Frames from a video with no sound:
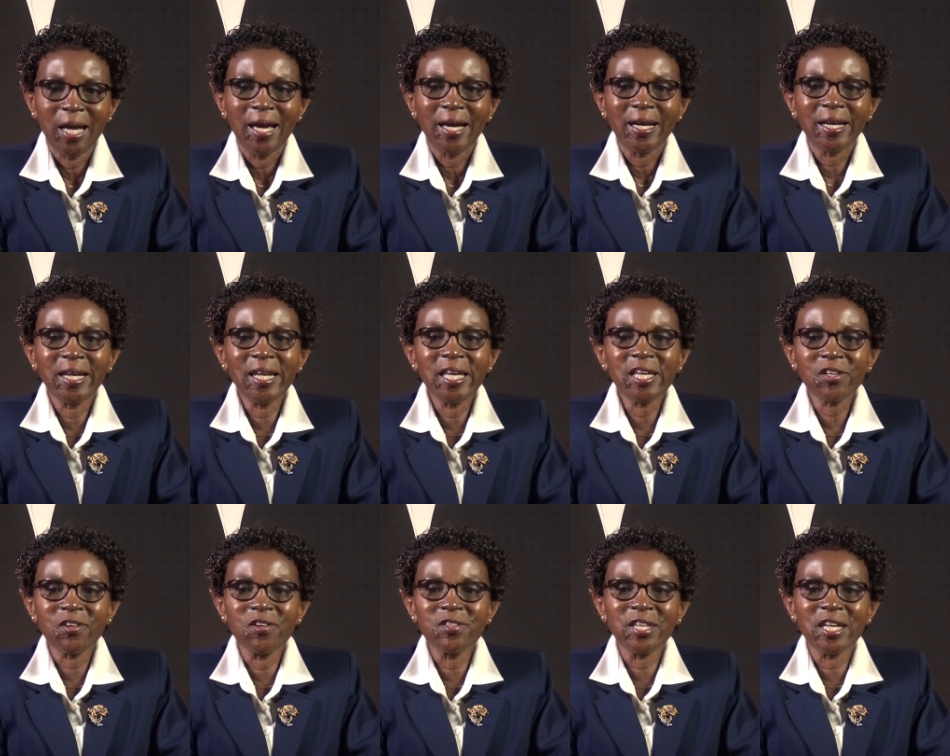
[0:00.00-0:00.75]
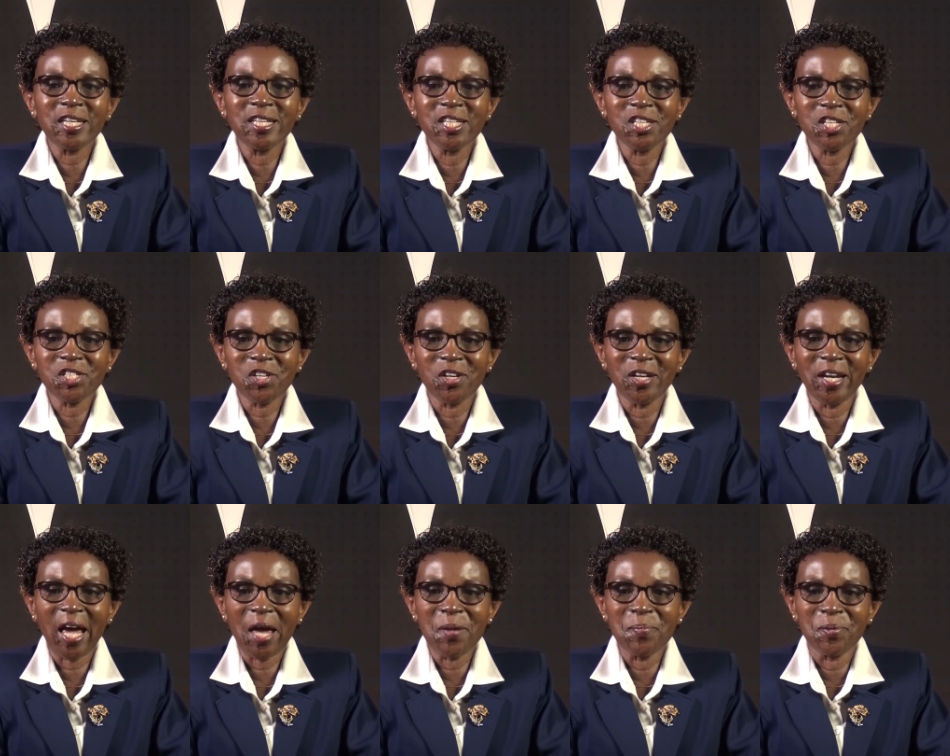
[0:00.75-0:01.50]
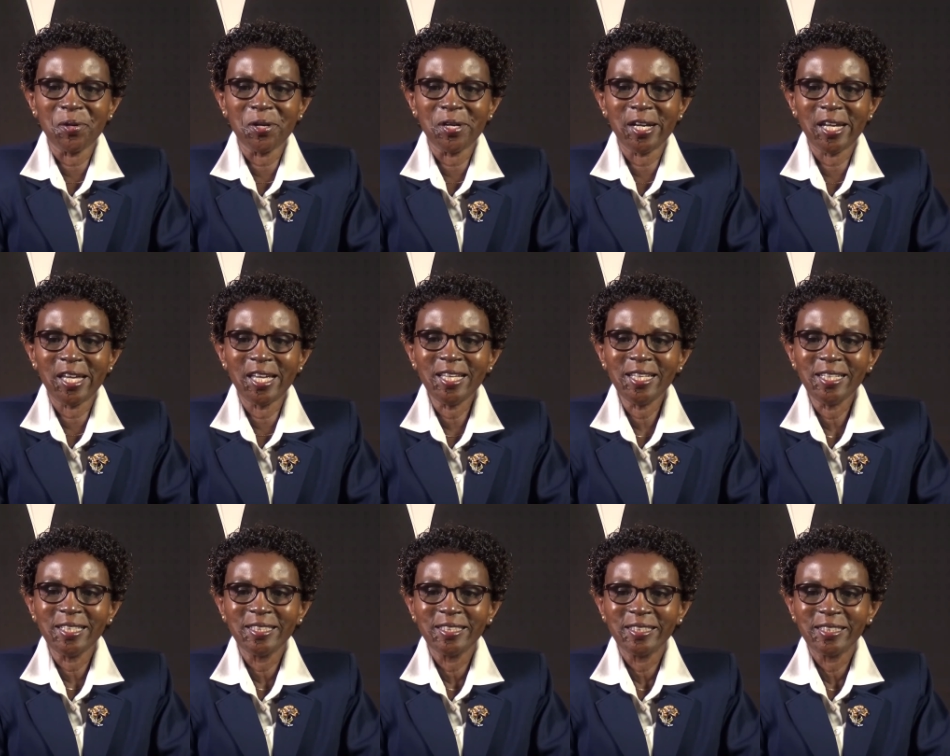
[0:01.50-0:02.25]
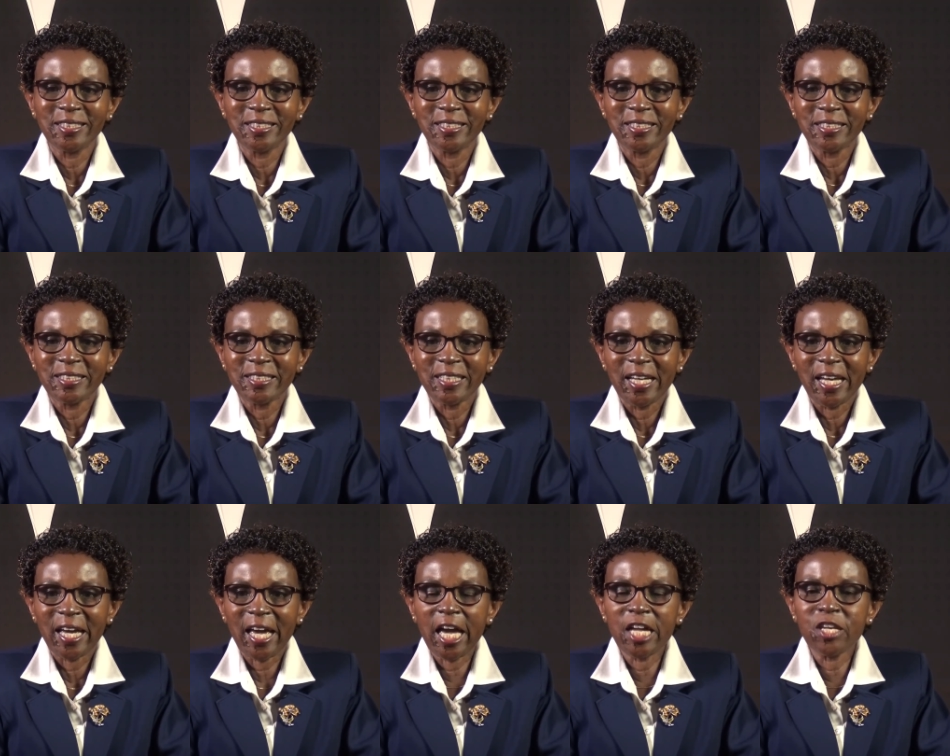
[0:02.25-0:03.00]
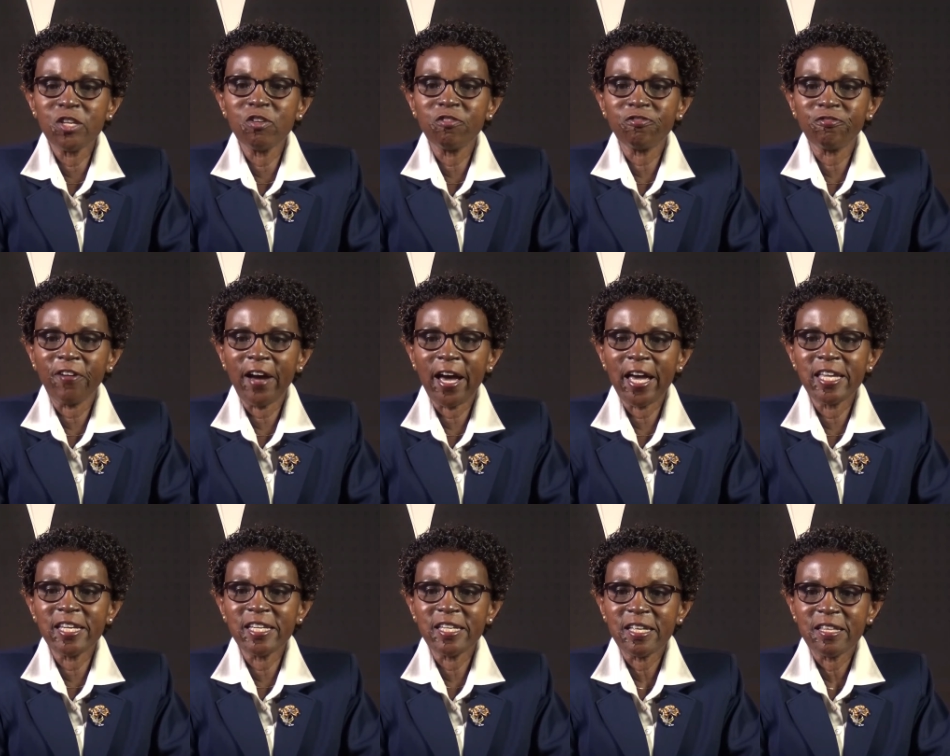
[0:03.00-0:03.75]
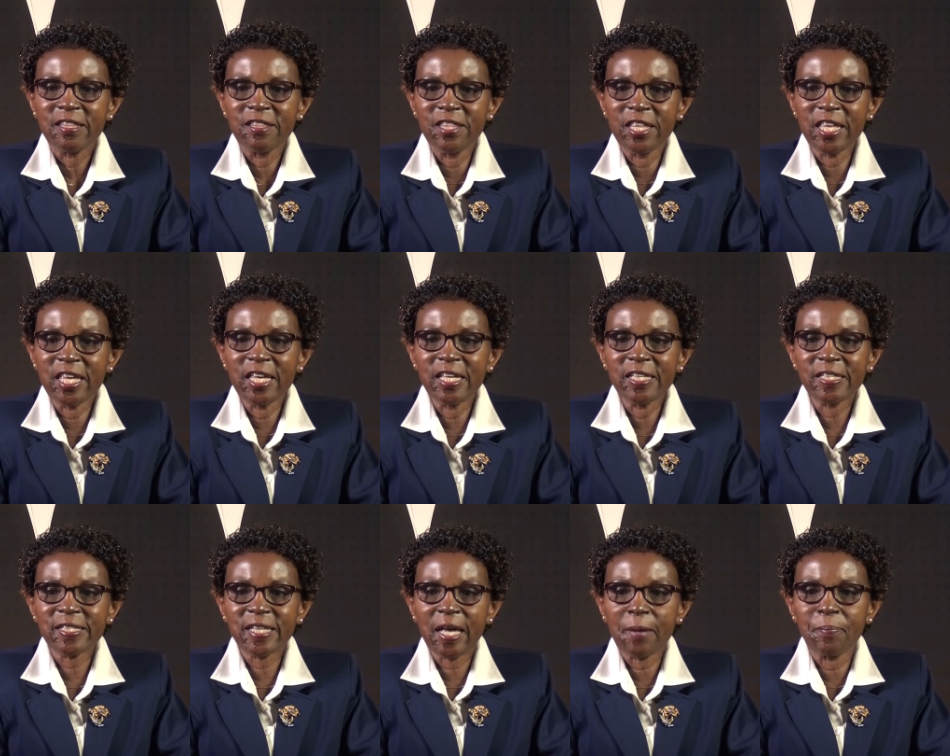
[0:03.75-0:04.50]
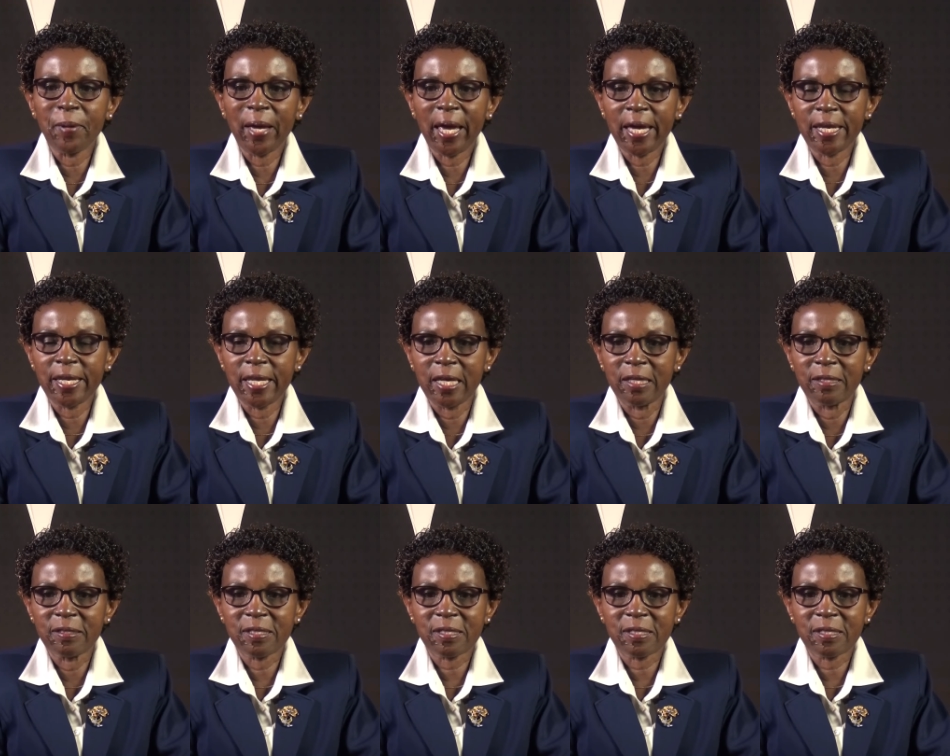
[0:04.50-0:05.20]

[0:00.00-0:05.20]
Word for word: Click on the digital library and you find these subheadings